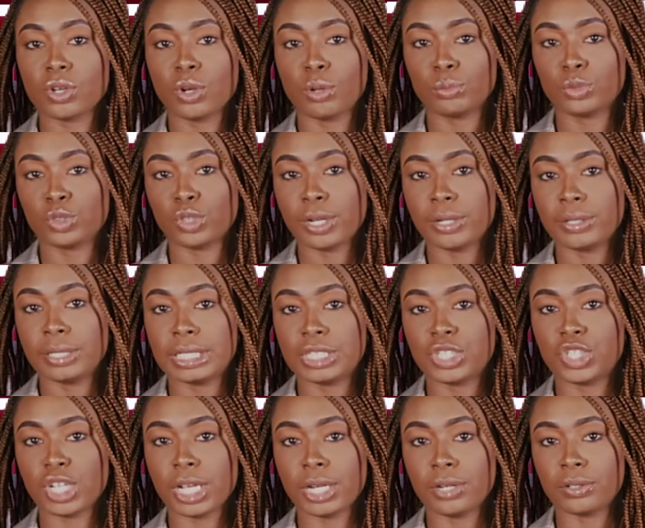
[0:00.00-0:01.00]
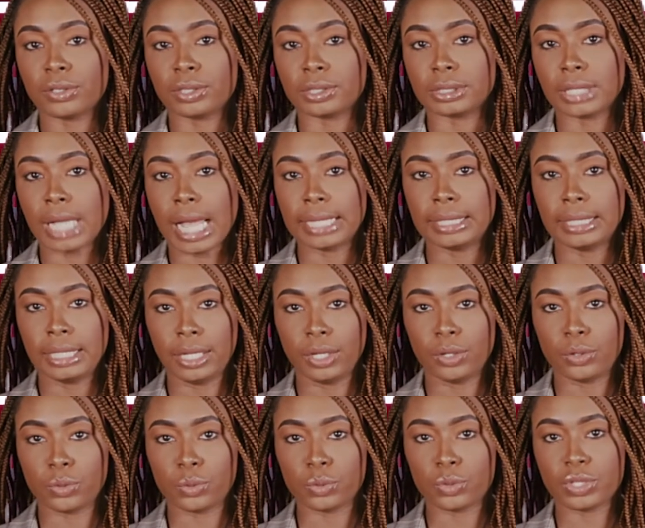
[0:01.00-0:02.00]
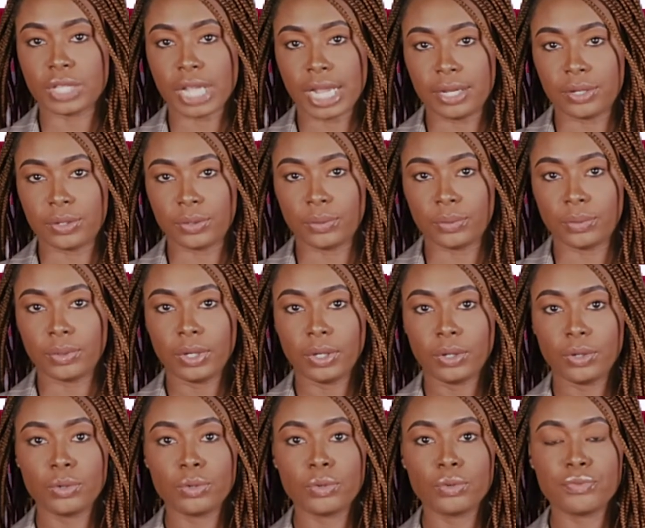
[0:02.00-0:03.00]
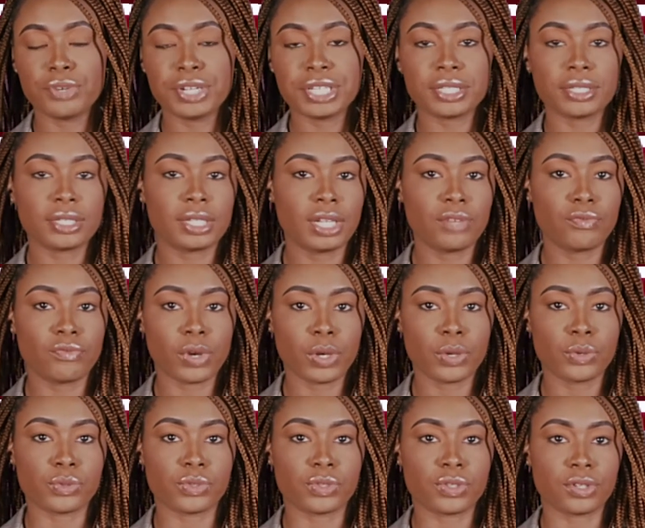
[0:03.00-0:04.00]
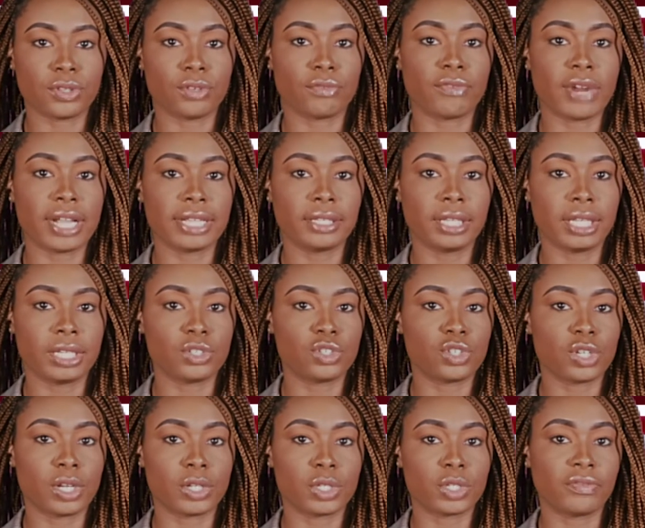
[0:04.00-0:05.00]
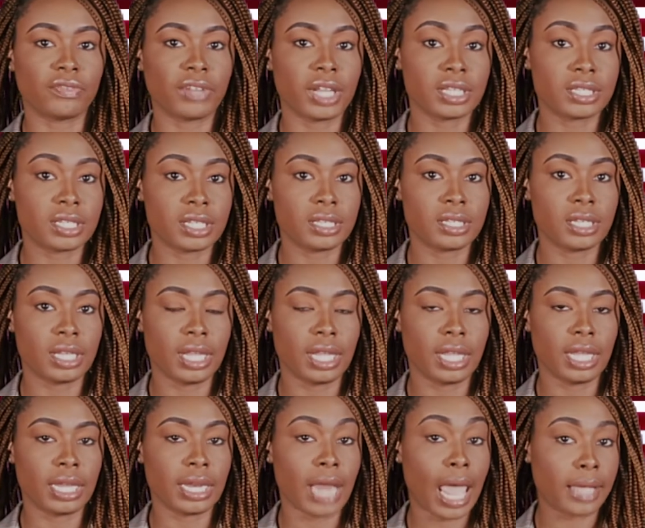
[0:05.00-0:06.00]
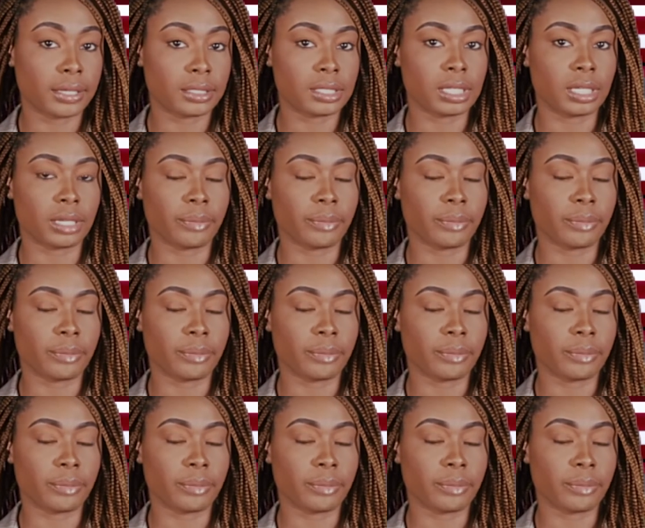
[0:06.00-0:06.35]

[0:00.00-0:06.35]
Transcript: Comptroller General Aliyu Saidu, who recently rose to the rank in charge of ICT in acting